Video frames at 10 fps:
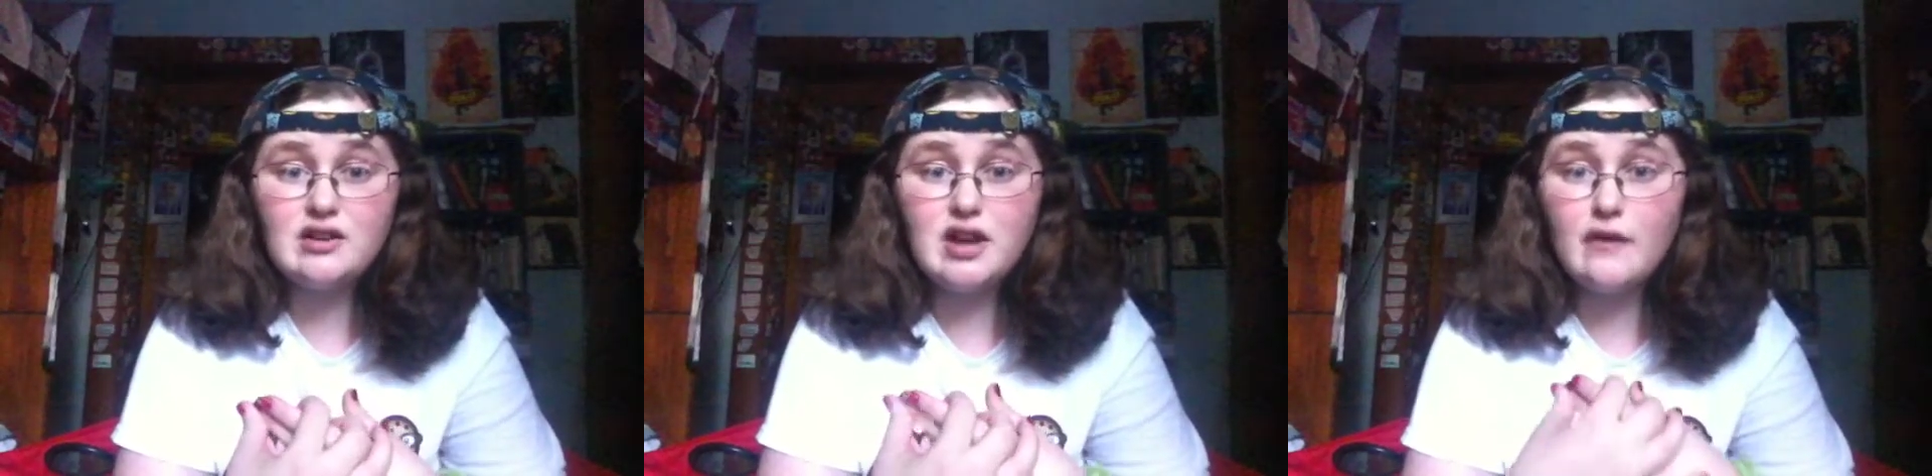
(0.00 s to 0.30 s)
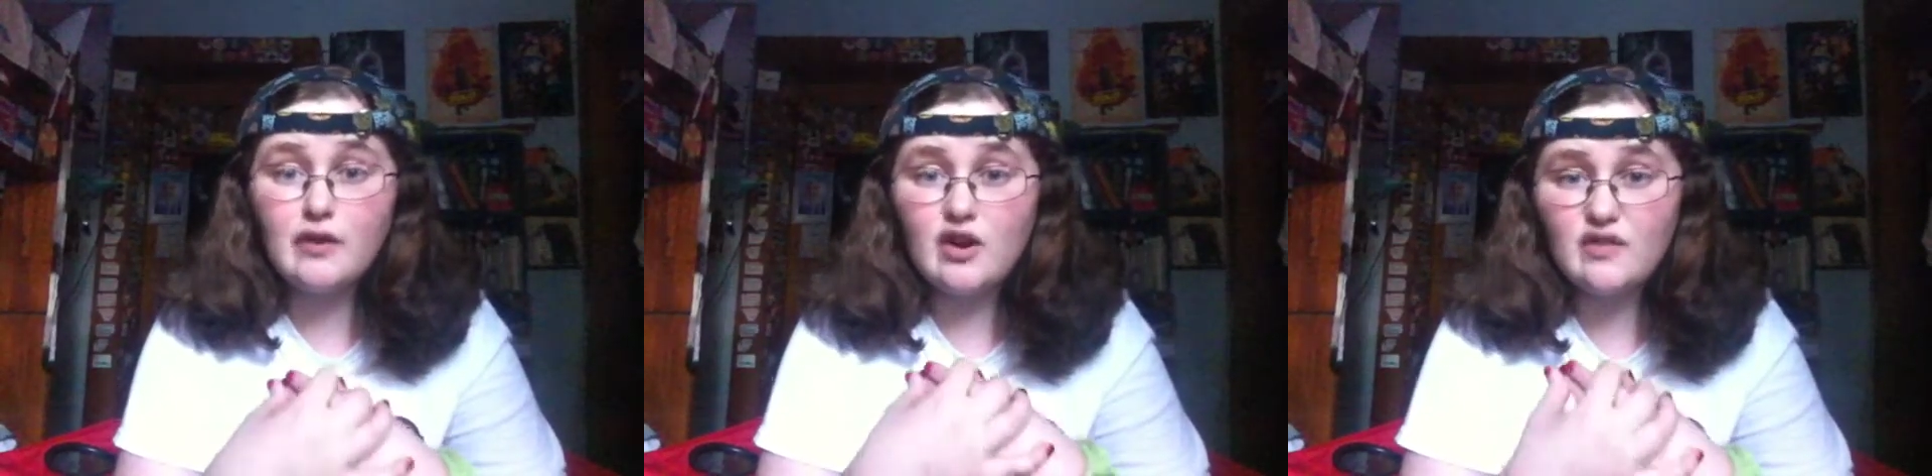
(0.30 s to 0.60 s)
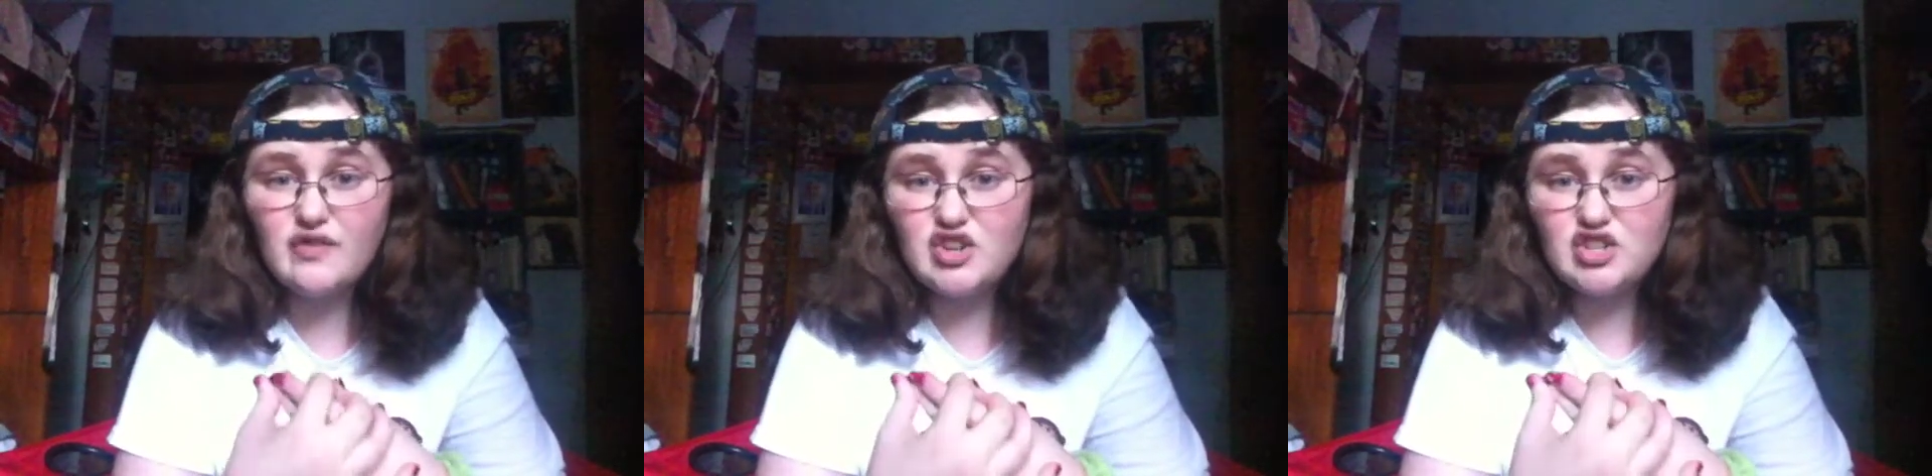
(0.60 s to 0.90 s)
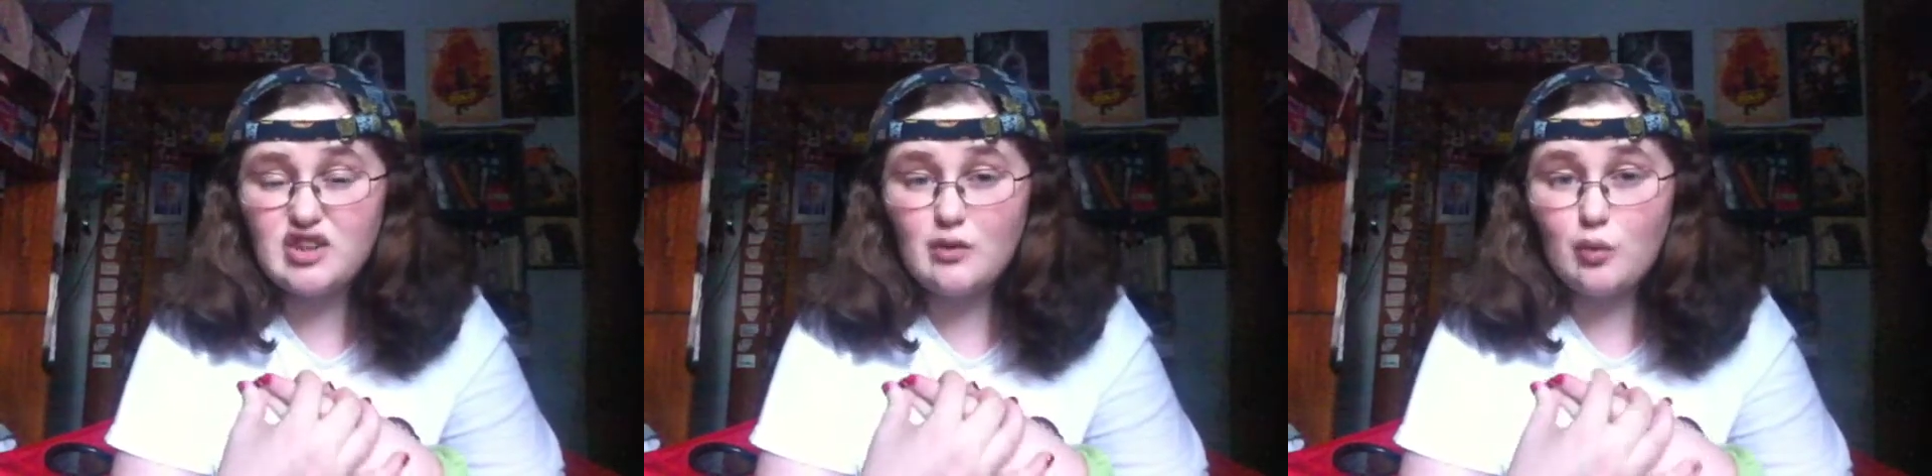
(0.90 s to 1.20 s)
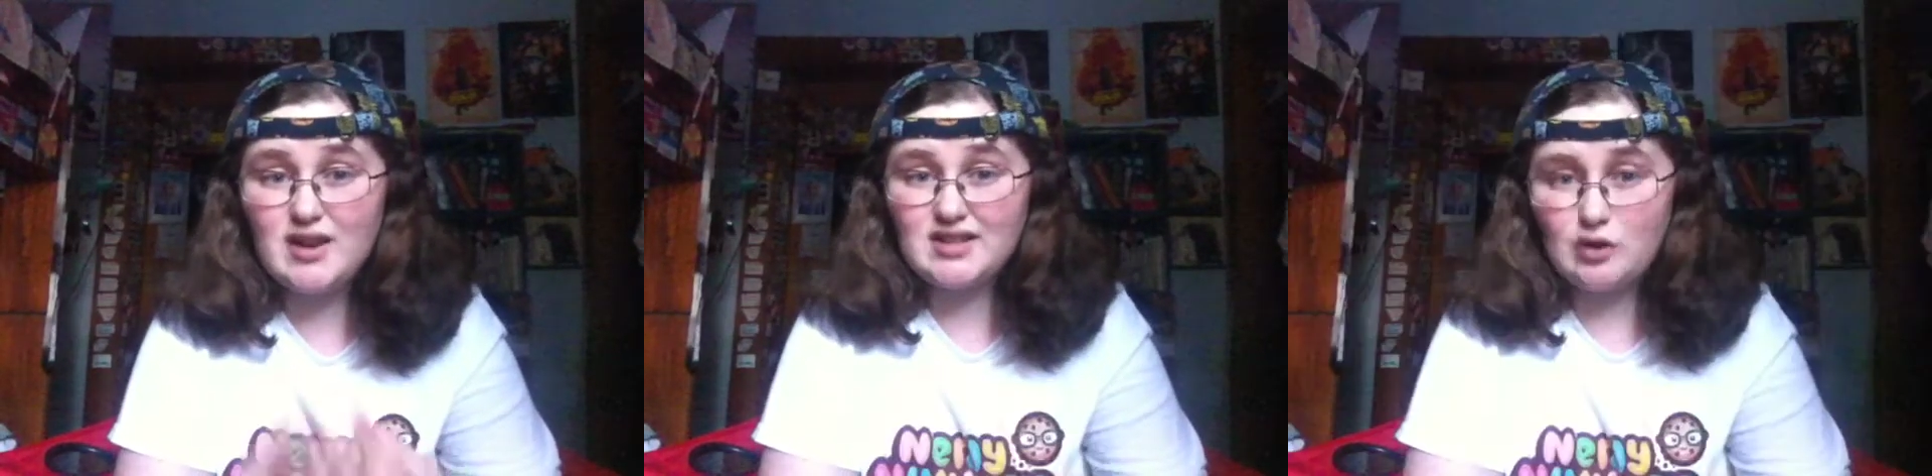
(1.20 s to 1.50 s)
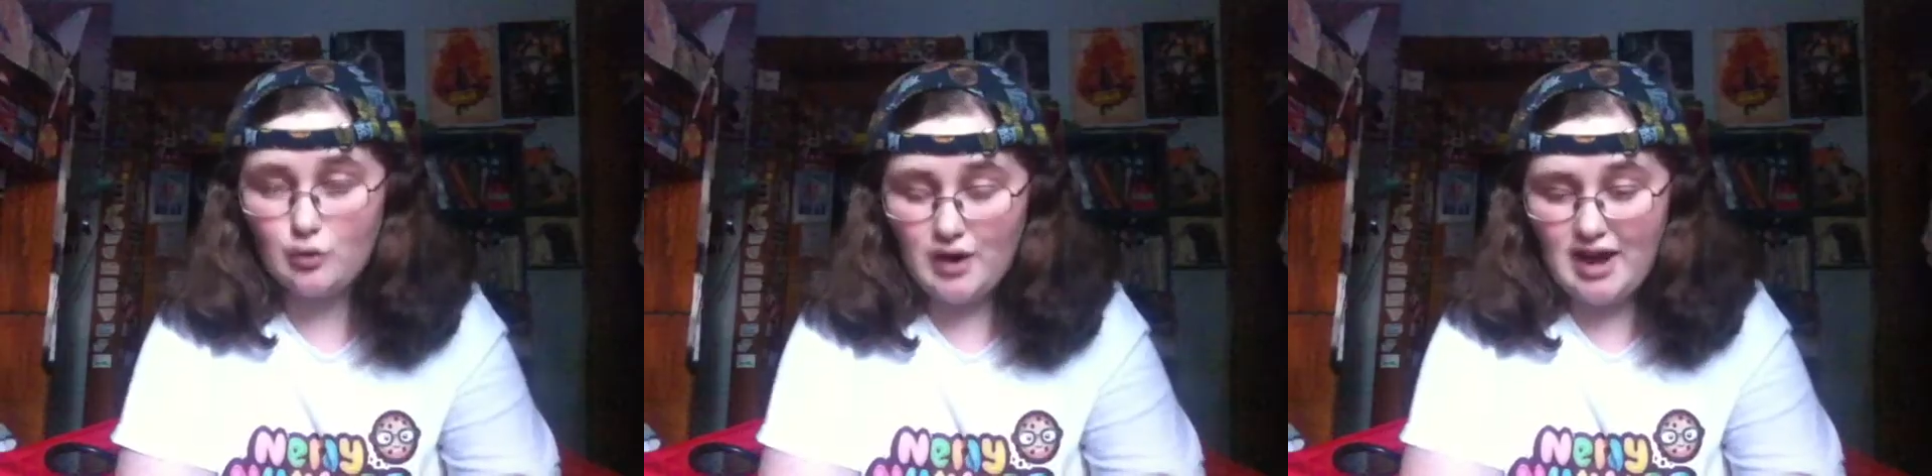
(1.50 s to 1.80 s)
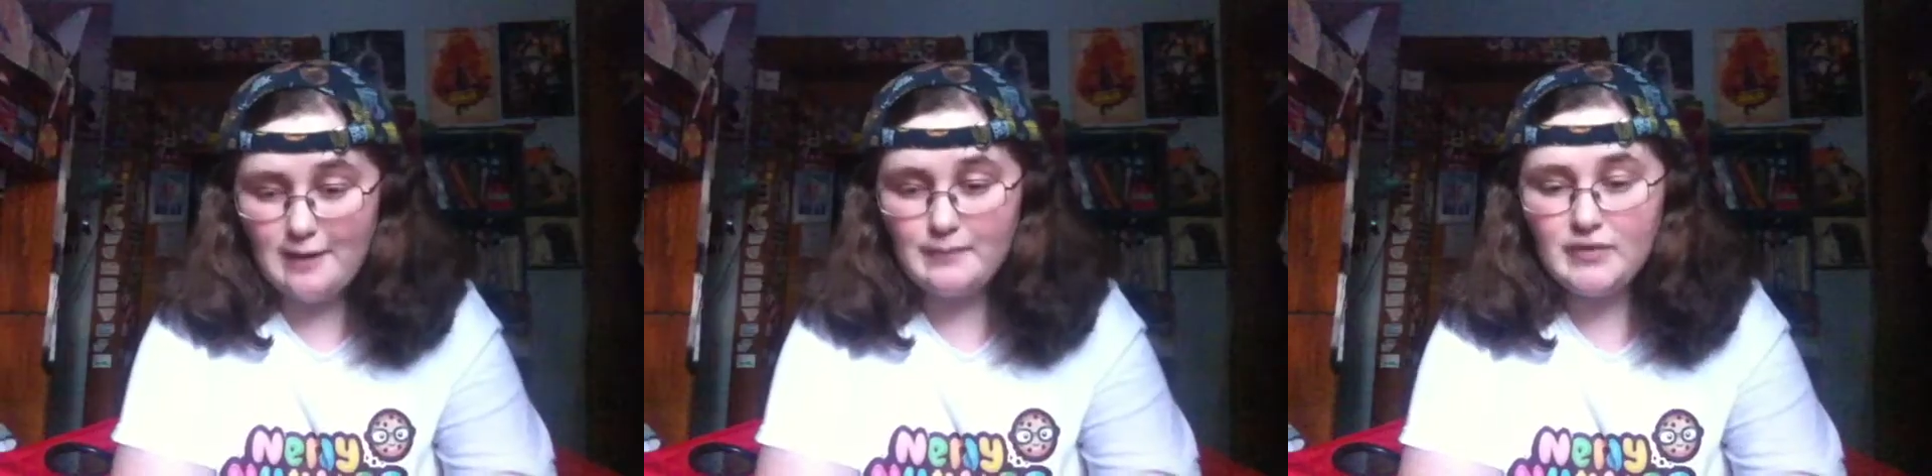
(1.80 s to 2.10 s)
never officially went
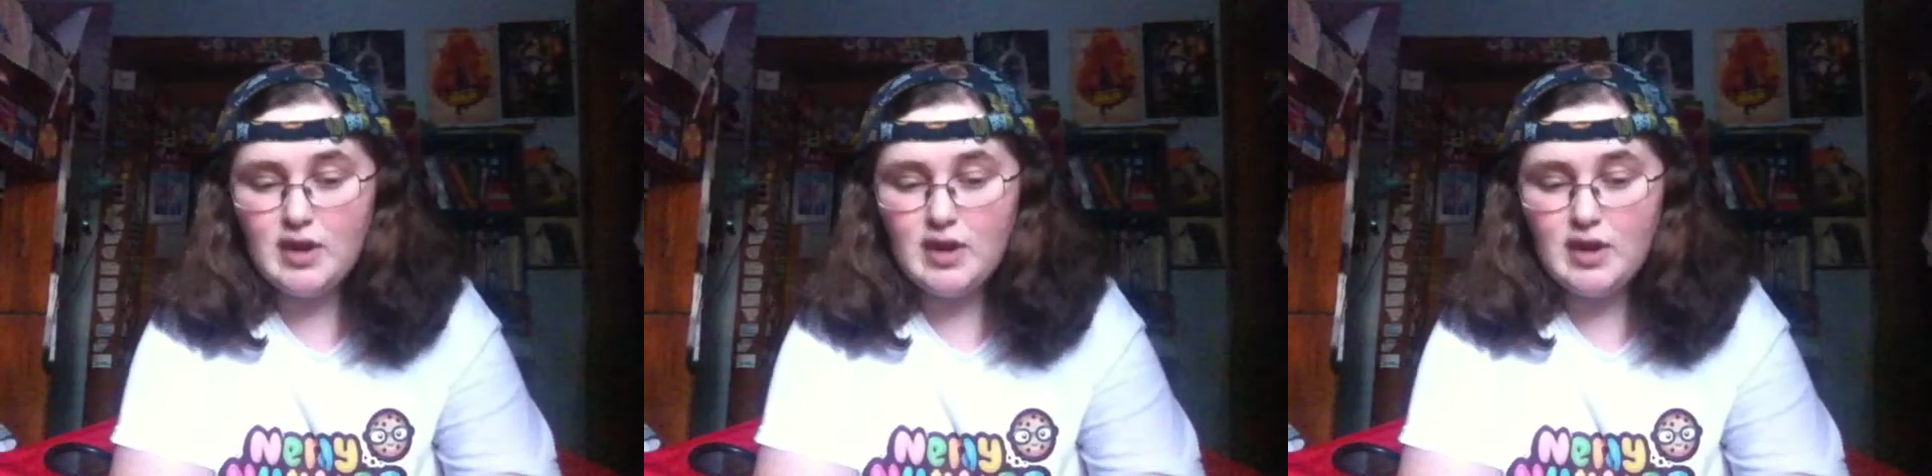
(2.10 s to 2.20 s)
away.